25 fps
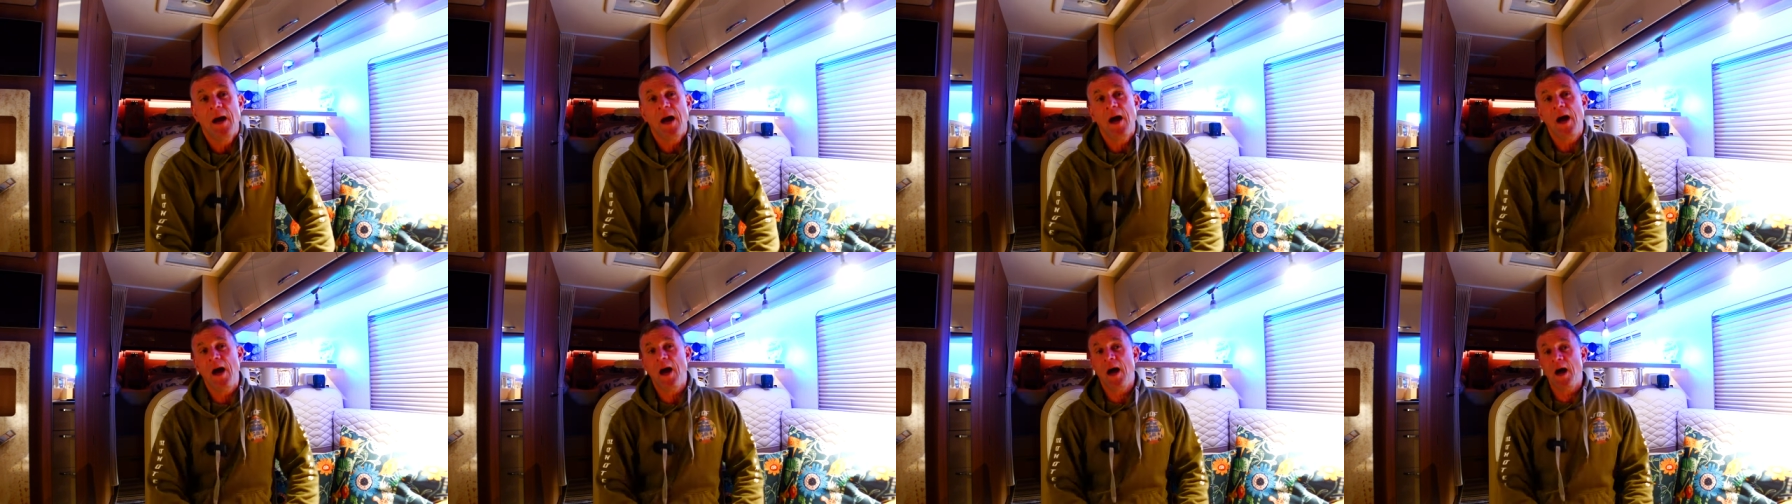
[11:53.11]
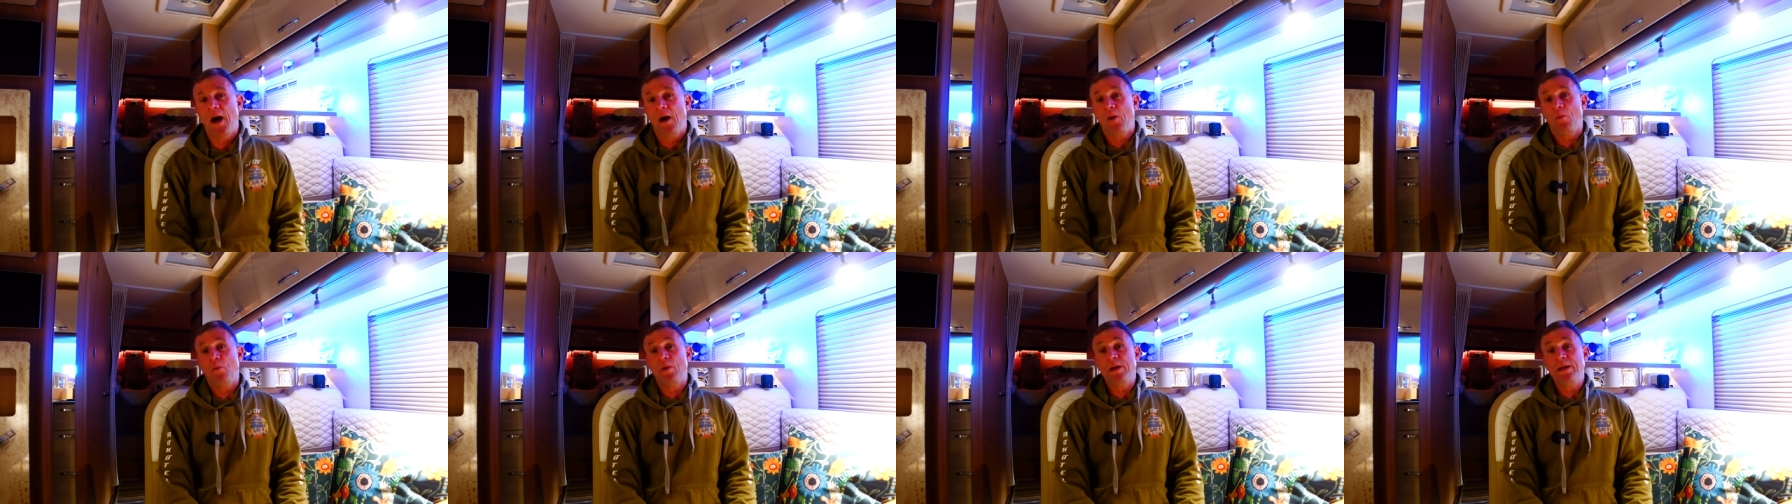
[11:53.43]

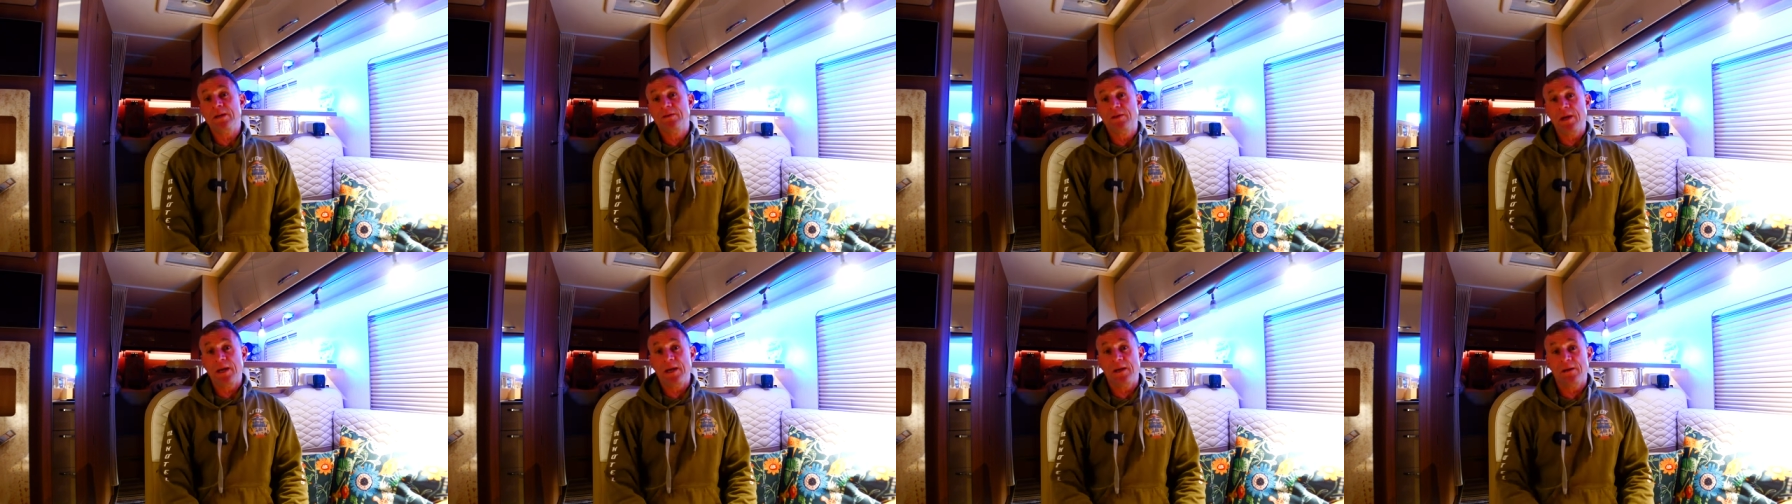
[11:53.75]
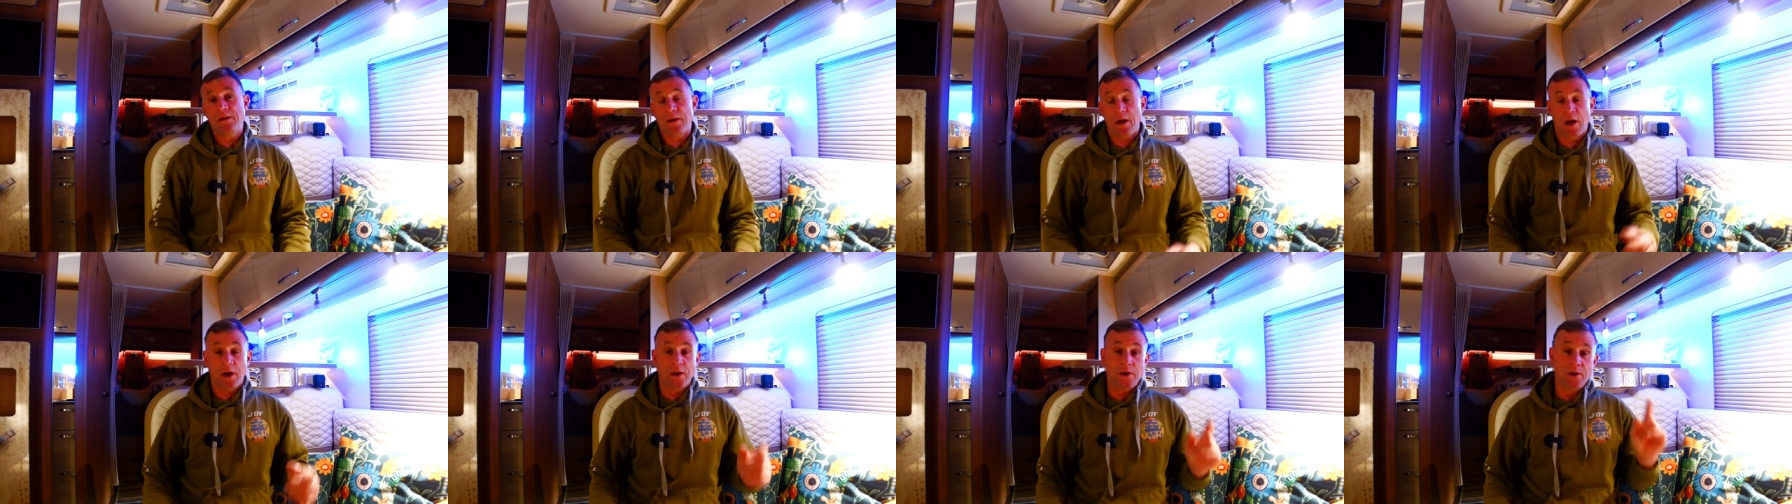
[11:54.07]
Uh, we
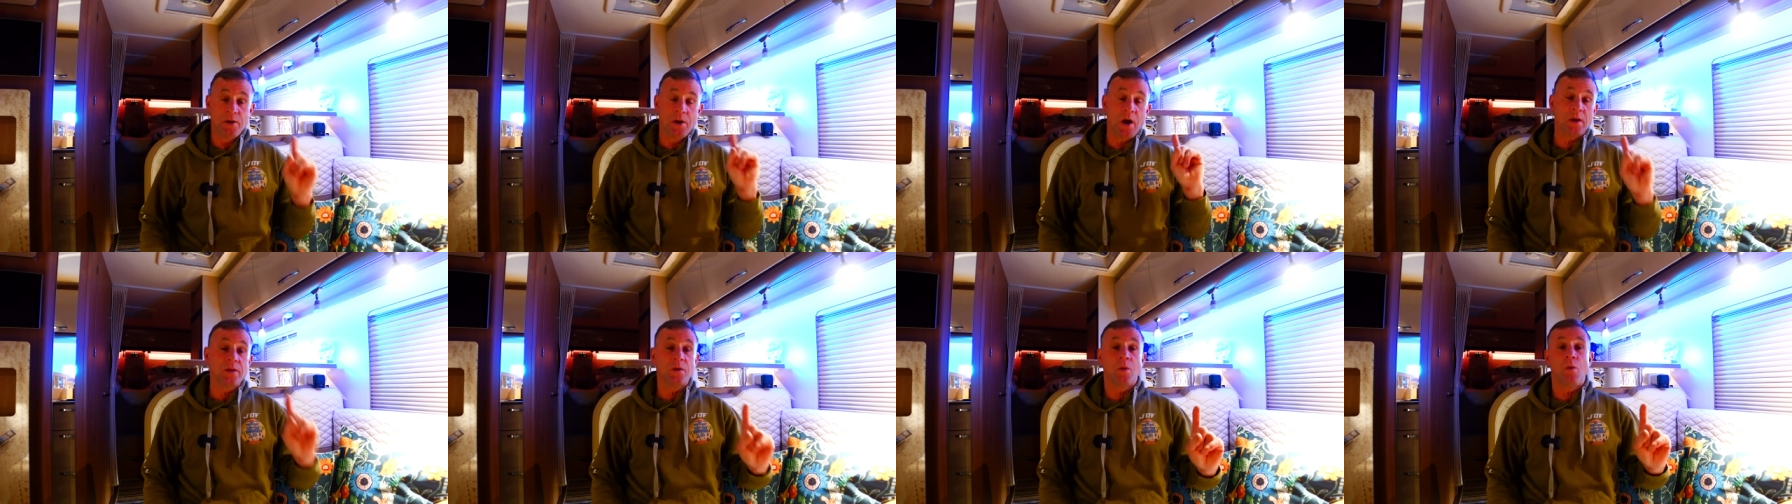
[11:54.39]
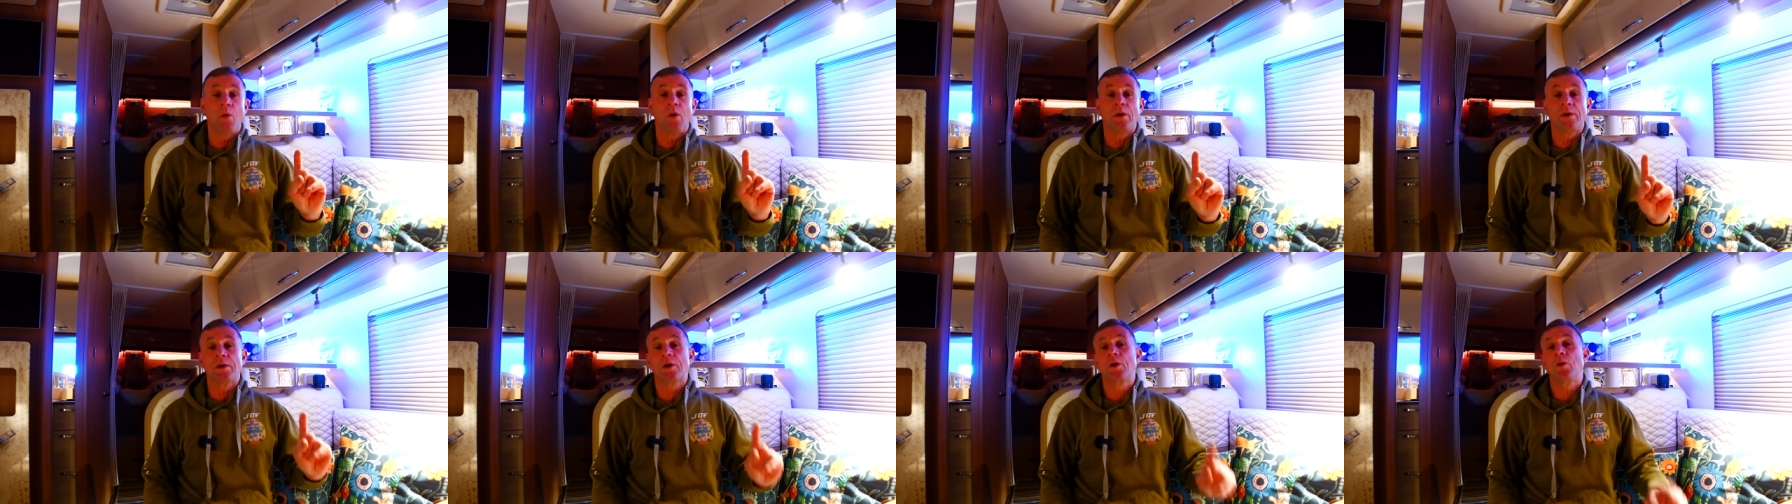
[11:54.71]
did another
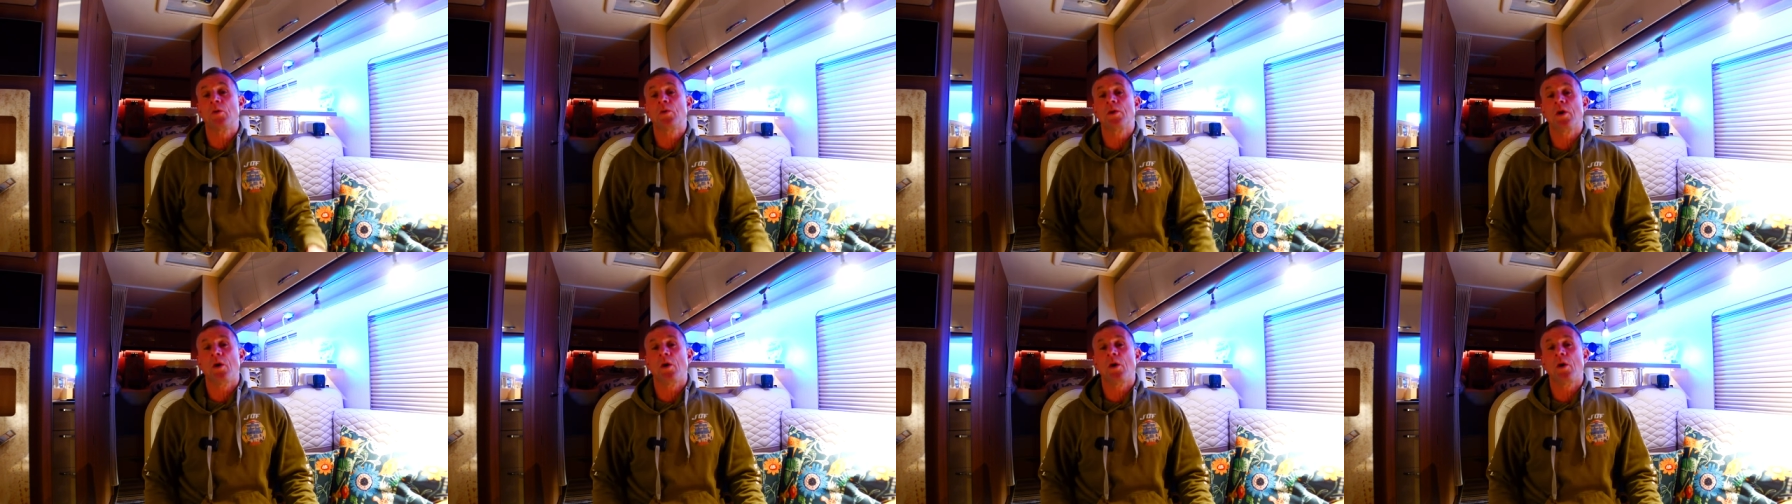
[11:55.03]
one called